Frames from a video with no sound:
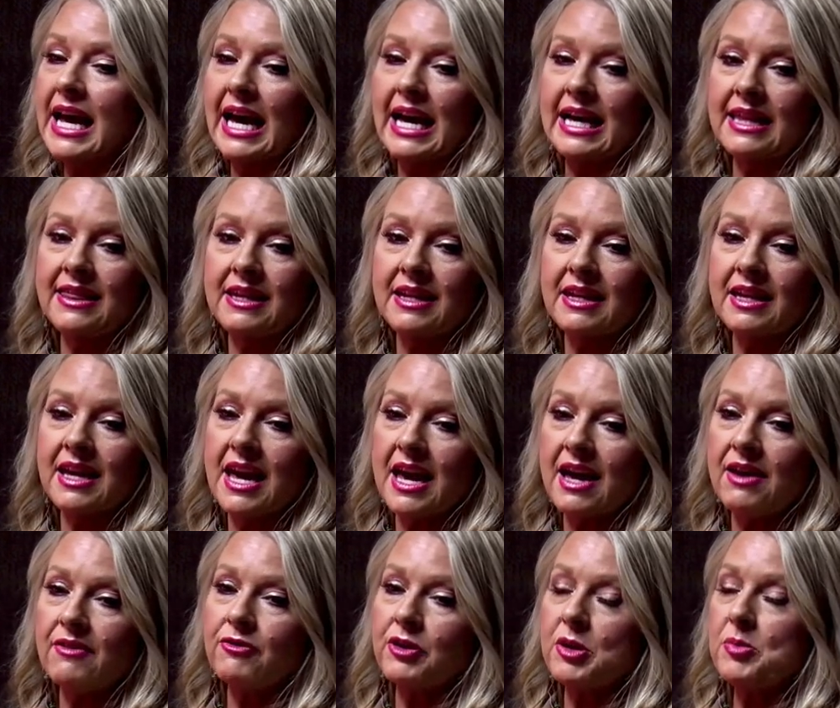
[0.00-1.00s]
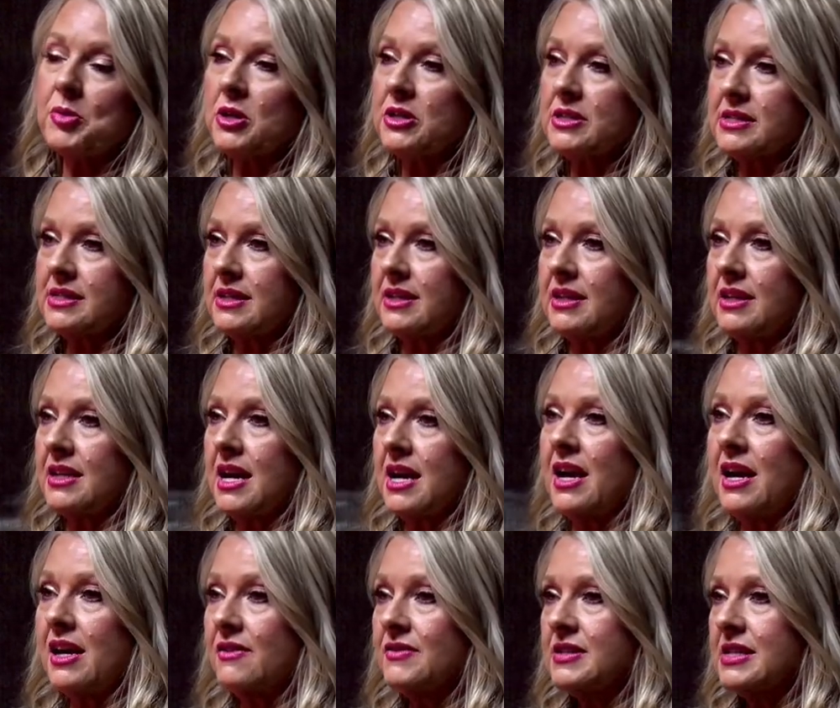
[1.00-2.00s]
I think every person,
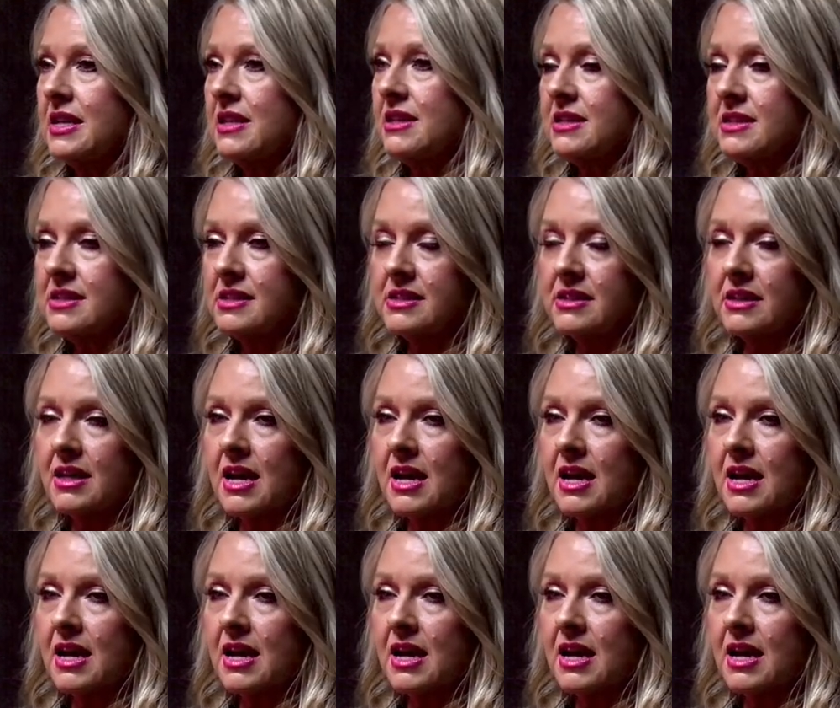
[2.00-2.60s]
I have said this,